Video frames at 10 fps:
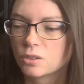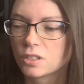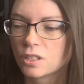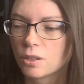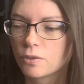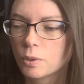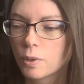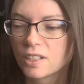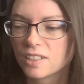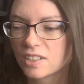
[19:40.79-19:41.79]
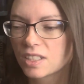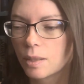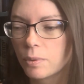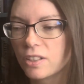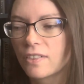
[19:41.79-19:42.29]
So if you wanted to
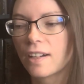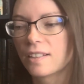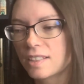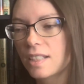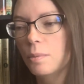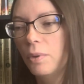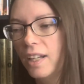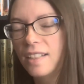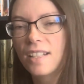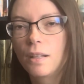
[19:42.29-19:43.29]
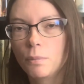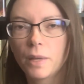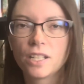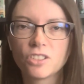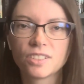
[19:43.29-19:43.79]
skip it, you got to skip like 10
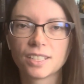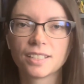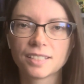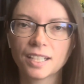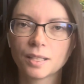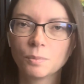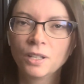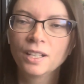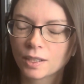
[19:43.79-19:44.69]
pages at a time.